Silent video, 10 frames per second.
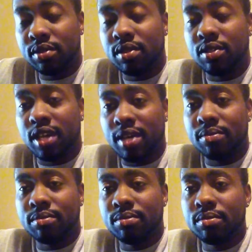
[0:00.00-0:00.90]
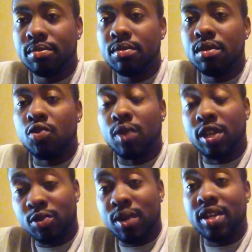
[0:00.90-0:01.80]
Okay.
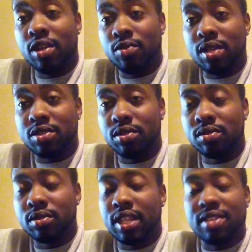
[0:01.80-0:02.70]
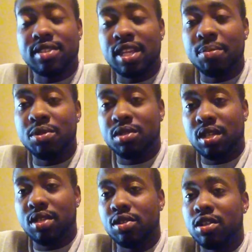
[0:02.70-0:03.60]
Randall Rydell Russell. That's the name you
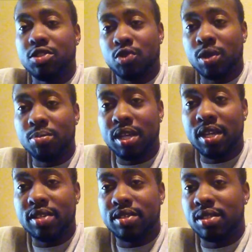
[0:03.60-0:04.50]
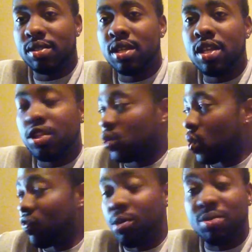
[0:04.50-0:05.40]
see on the screenplays and the
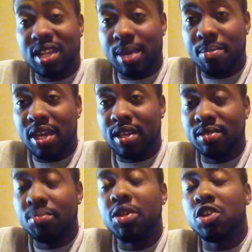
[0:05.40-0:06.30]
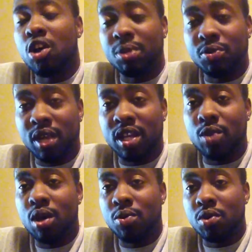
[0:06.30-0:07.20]
short films that I make. But call me Randy
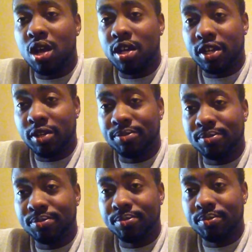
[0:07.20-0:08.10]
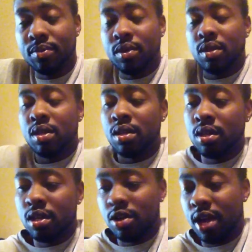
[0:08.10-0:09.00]
while we're on here.
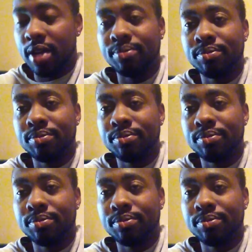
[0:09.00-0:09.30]
Alright.